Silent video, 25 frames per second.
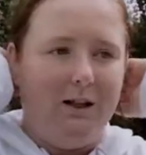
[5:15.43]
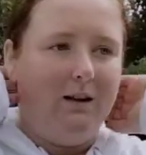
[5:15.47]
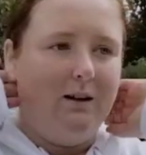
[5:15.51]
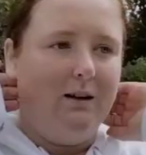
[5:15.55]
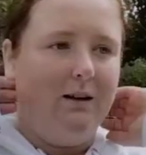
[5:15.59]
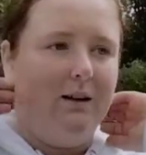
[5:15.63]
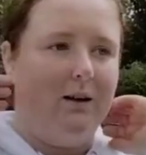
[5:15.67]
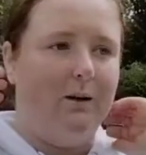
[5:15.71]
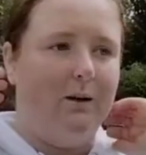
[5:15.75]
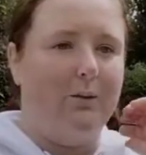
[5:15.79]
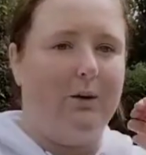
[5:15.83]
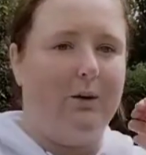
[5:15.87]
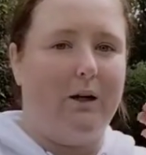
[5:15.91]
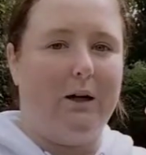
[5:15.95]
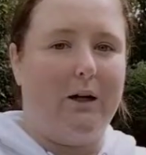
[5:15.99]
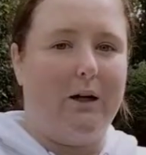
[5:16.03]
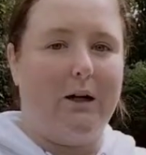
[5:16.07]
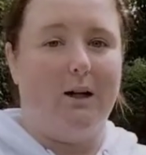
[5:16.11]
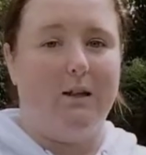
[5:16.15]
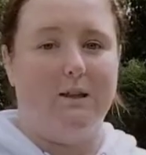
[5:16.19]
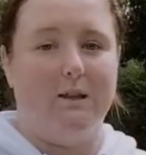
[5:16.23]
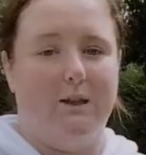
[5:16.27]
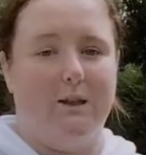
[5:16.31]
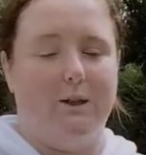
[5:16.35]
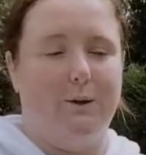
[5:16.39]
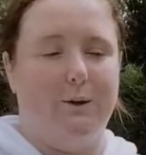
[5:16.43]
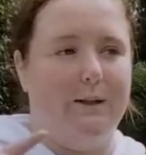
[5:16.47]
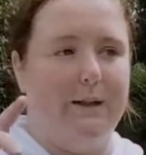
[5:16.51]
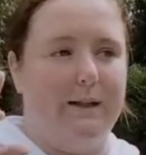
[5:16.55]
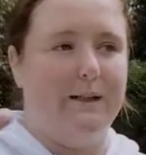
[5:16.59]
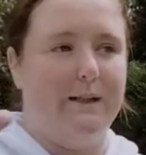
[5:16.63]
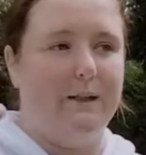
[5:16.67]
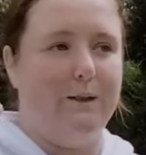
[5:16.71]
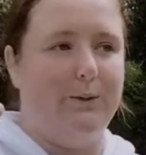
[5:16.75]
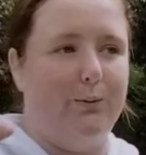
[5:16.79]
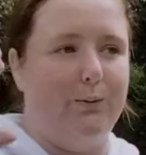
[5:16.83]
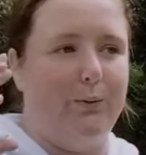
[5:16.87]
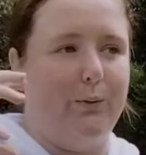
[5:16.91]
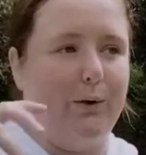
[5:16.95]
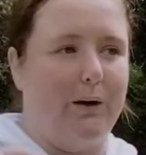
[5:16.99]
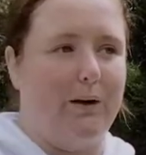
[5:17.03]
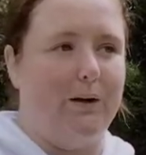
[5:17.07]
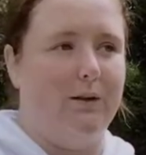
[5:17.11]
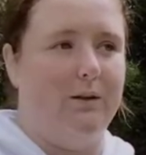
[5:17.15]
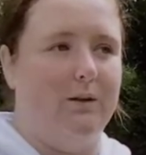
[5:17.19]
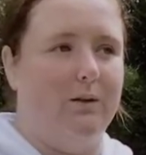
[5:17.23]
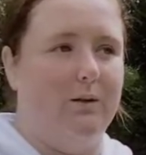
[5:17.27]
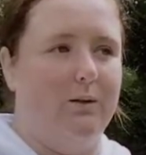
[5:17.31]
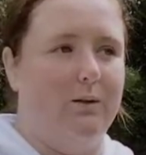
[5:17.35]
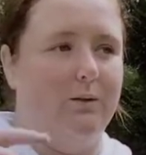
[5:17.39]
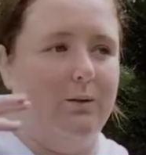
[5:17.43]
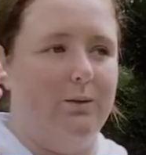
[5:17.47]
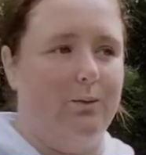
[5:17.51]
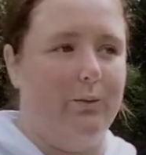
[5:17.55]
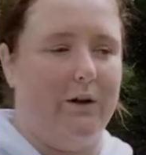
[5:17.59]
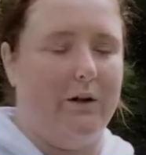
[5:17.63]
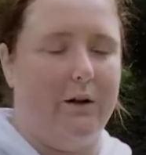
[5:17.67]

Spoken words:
what I'll do is when